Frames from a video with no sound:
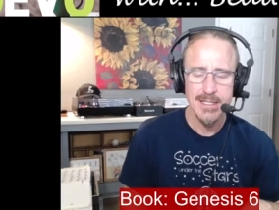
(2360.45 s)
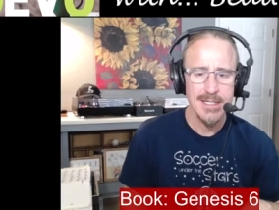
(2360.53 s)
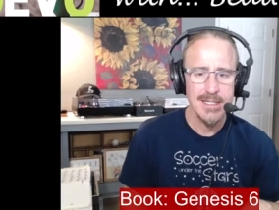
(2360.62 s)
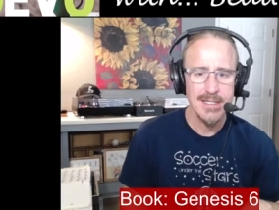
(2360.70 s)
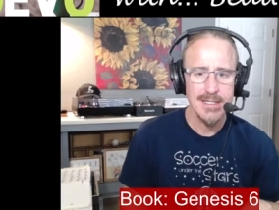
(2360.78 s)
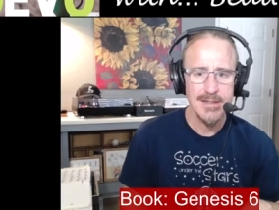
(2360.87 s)

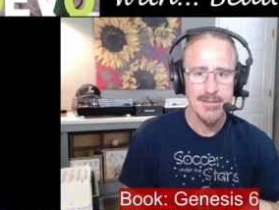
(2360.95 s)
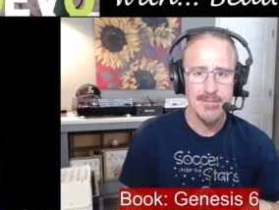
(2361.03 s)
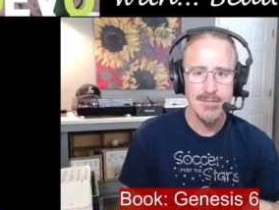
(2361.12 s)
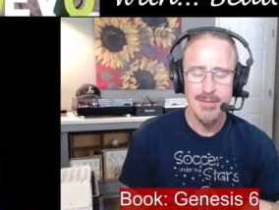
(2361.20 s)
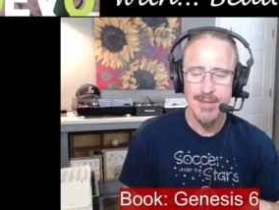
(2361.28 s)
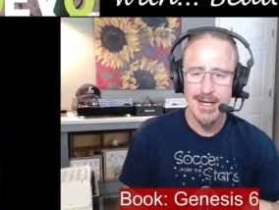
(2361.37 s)
in
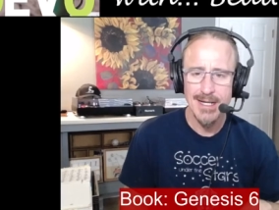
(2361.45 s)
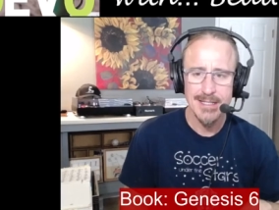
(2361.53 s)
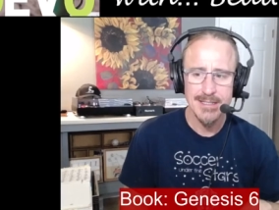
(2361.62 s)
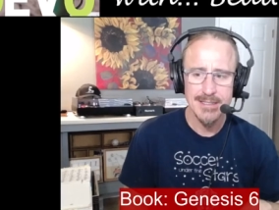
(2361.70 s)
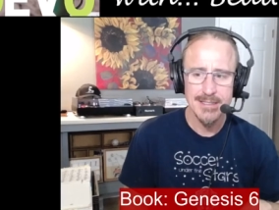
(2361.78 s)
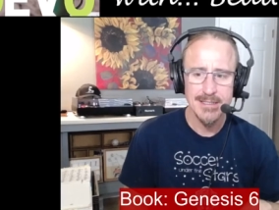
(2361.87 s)
my
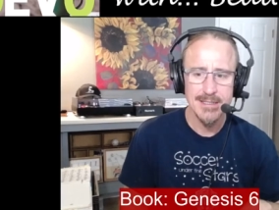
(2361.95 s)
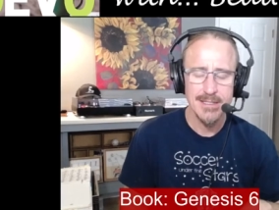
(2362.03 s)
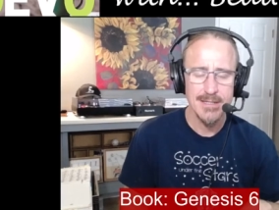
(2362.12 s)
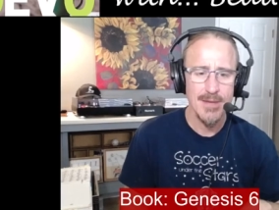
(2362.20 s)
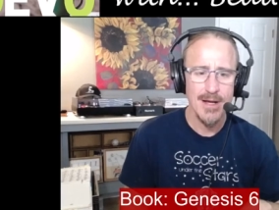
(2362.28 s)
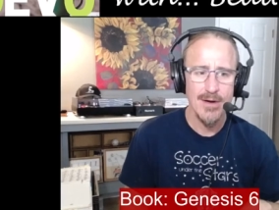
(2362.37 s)
mind
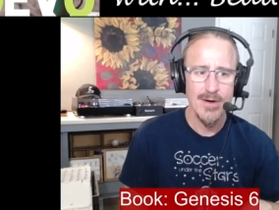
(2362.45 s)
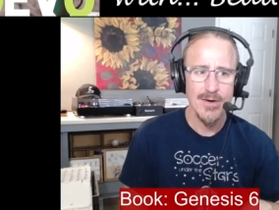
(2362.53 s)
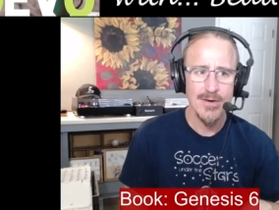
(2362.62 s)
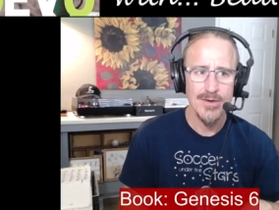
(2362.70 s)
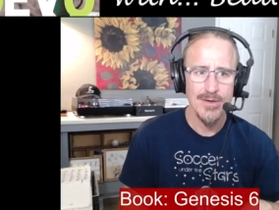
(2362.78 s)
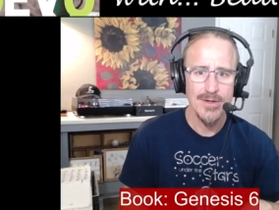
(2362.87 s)
and in my
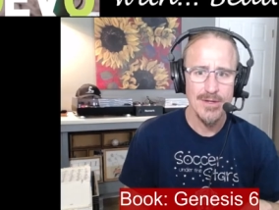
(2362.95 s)
heart.